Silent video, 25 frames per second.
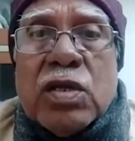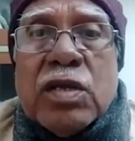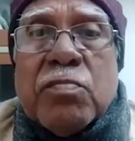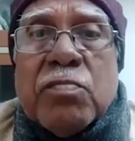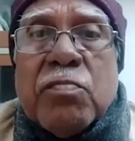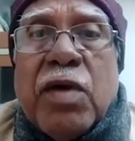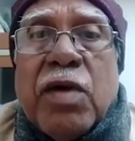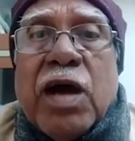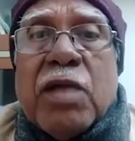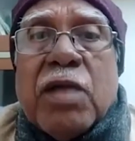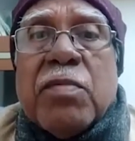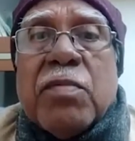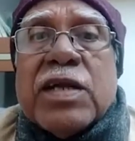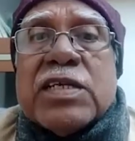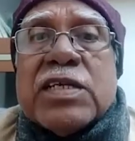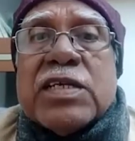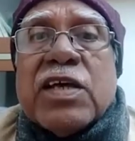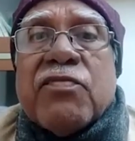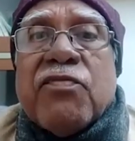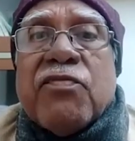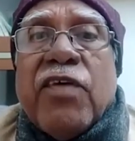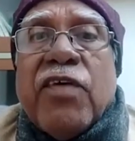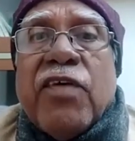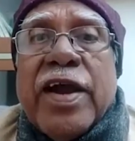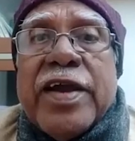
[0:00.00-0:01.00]
farmers
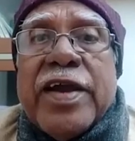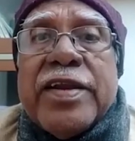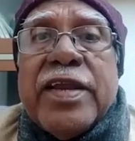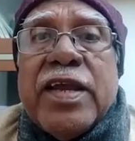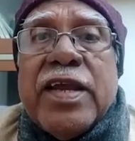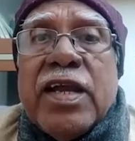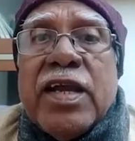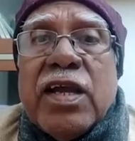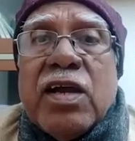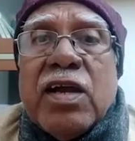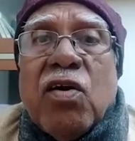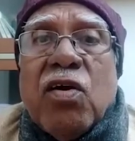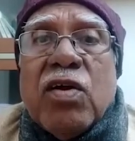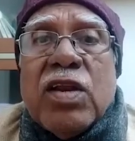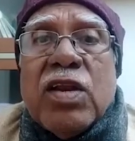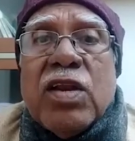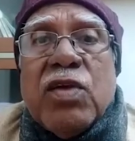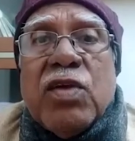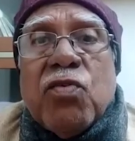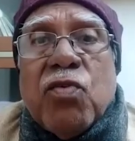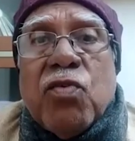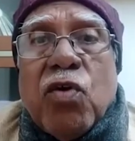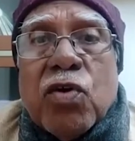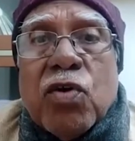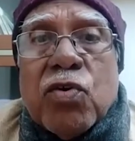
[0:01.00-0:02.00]
are fighting only
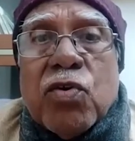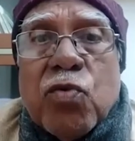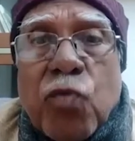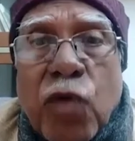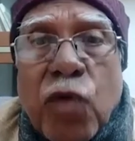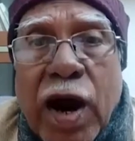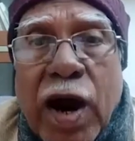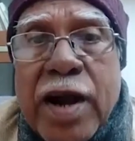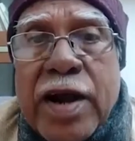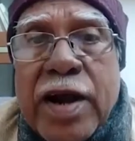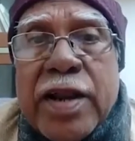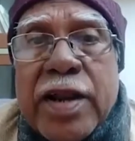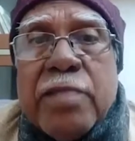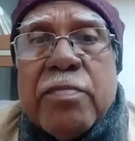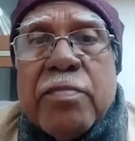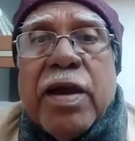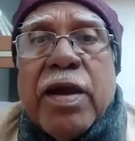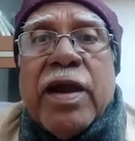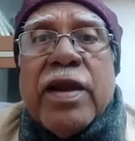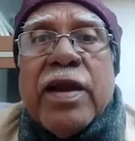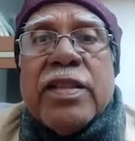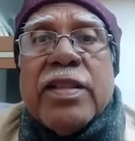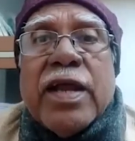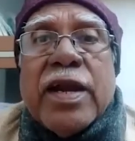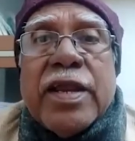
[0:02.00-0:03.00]
on 1
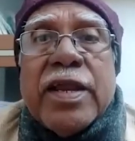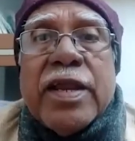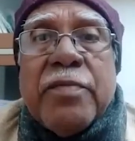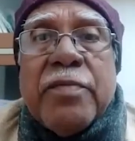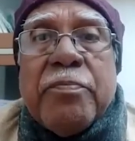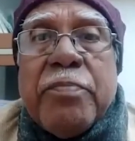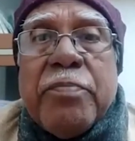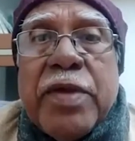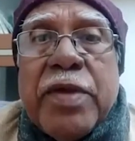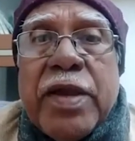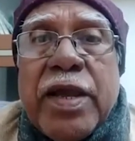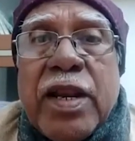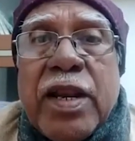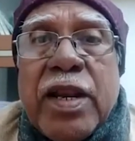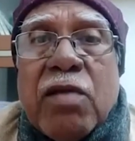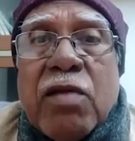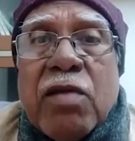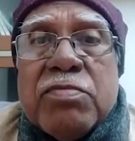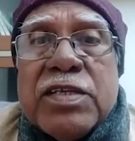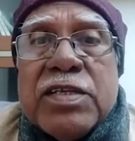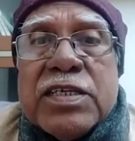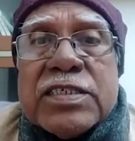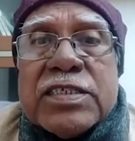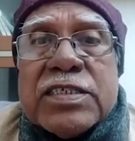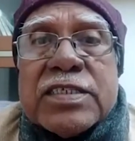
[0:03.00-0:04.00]
demand, the repeal
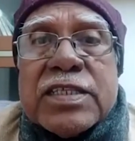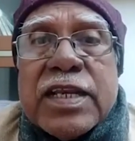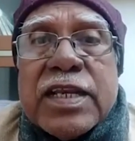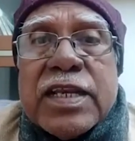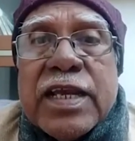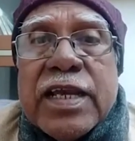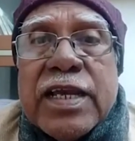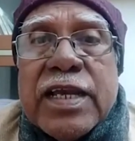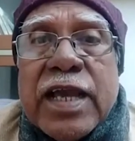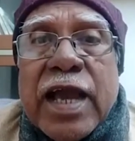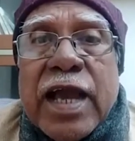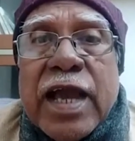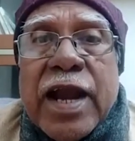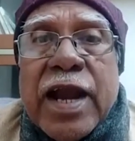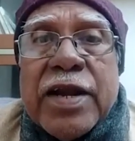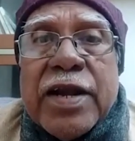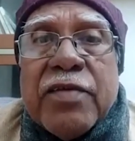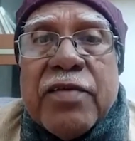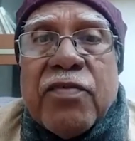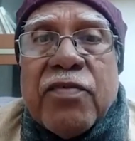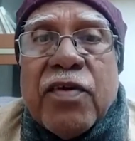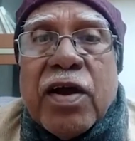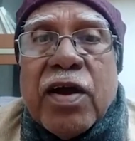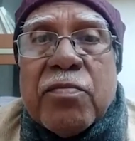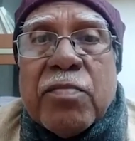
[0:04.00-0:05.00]
of these 3
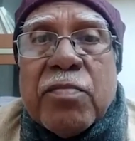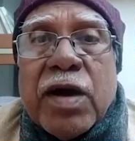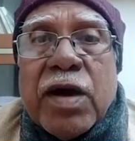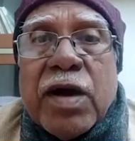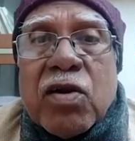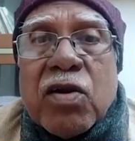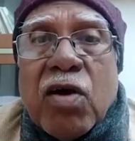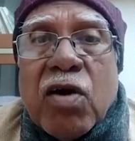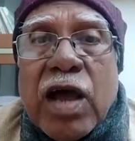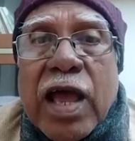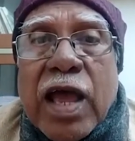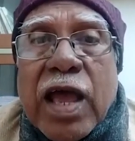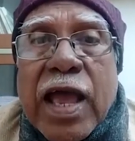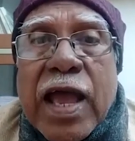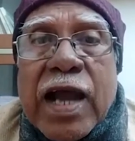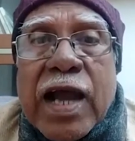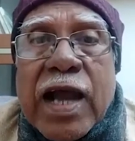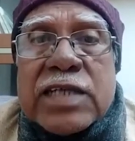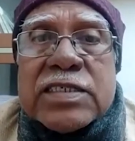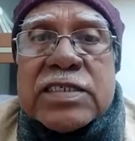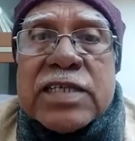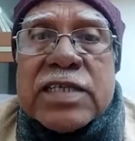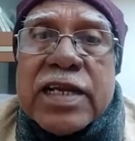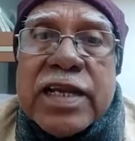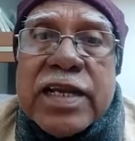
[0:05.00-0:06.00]
anti-farmer
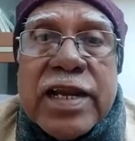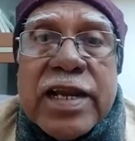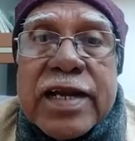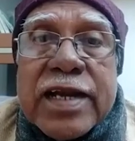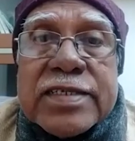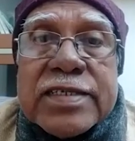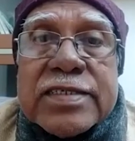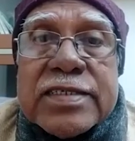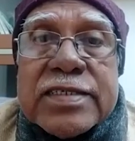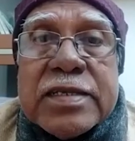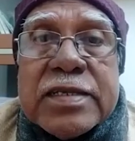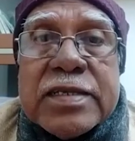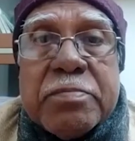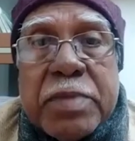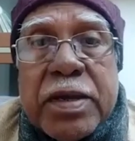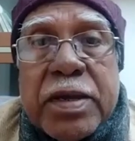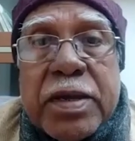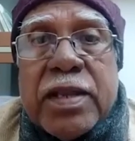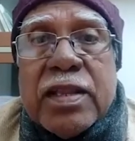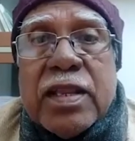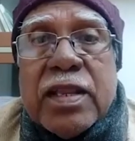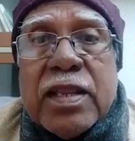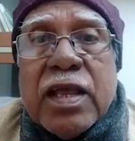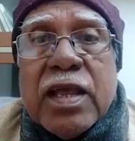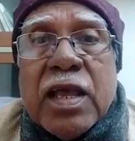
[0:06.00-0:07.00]
acts and electricity
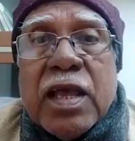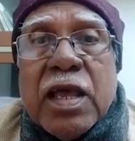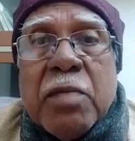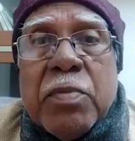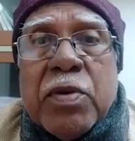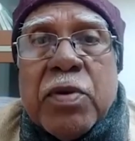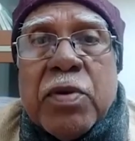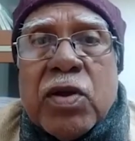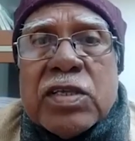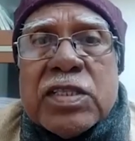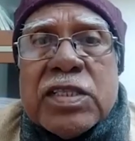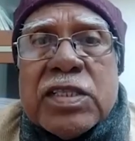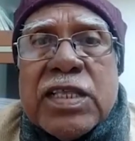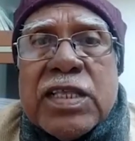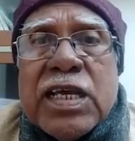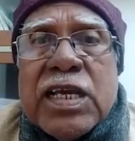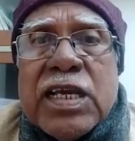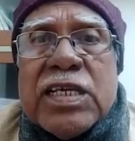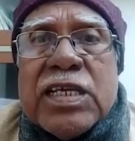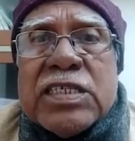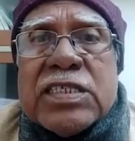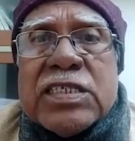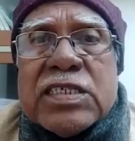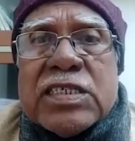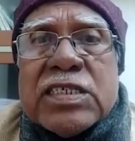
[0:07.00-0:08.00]
bill. Because
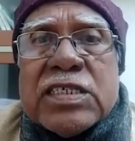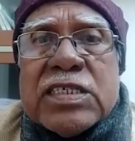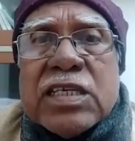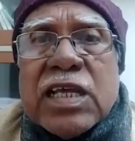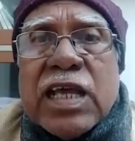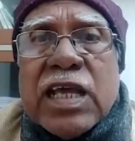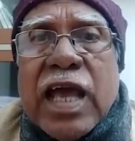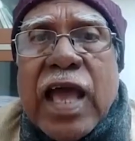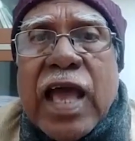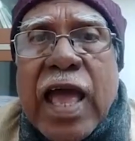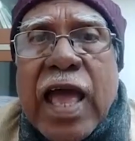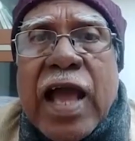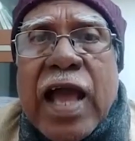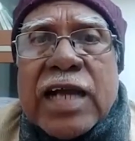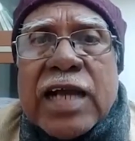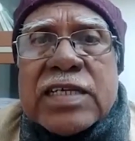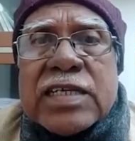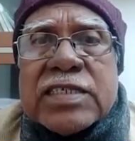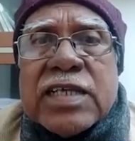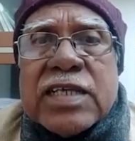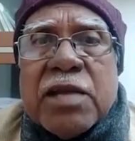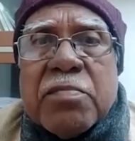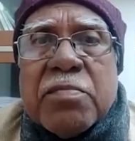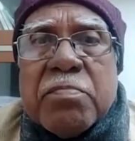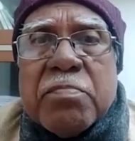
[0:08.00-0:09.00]
these
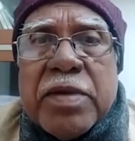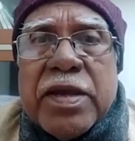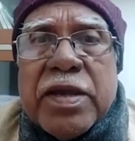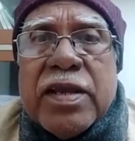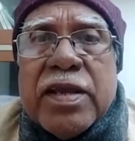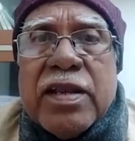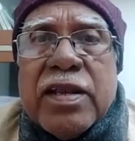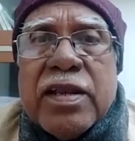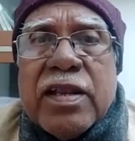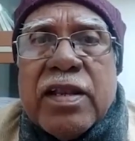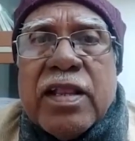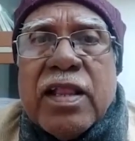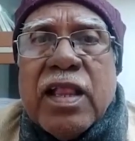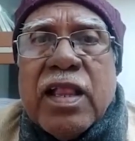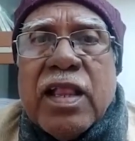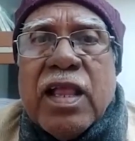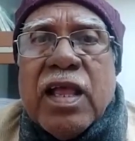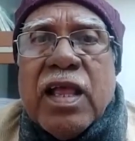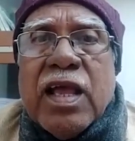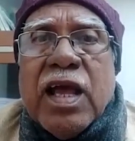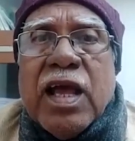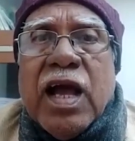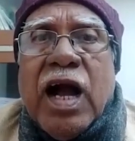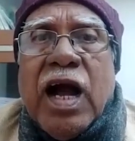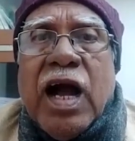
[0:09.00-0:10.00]
acts and bill
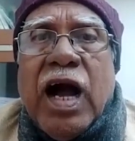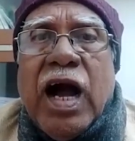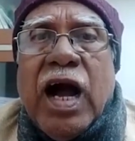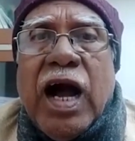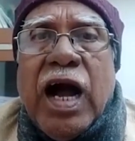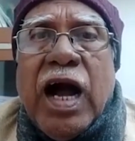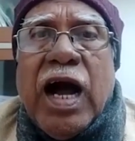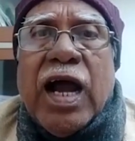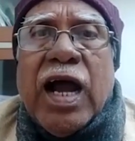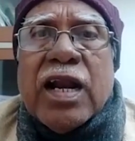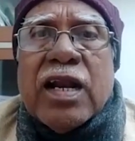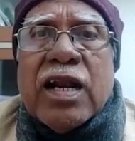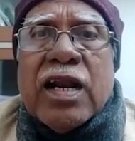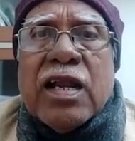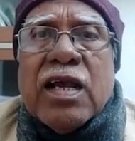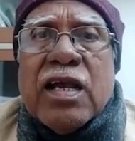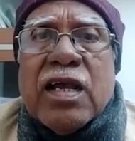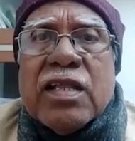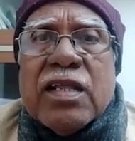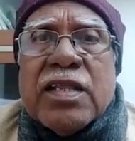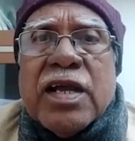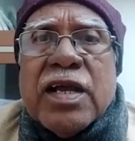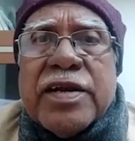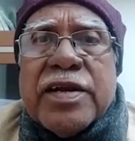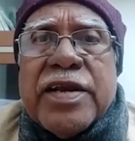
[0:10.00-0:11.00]
are
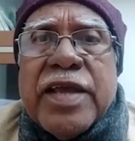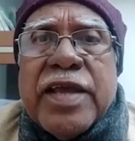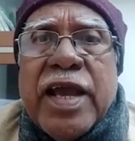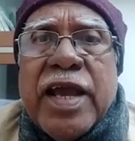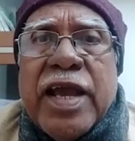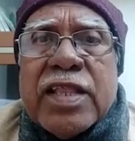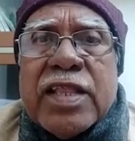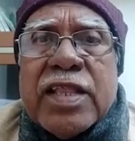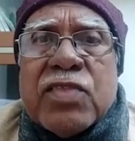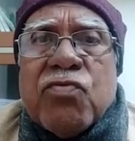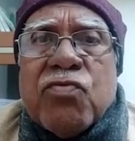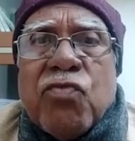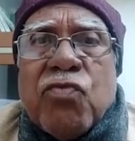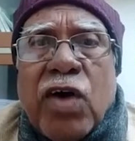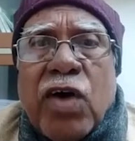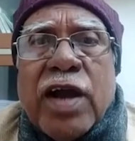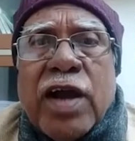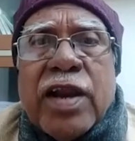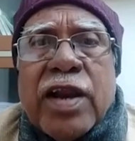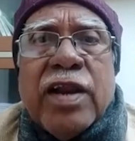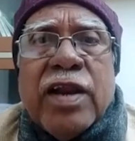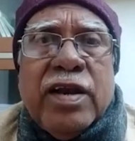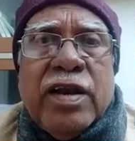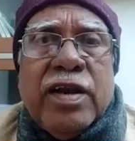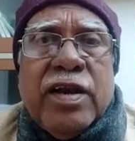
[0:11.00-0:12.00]
the death warrant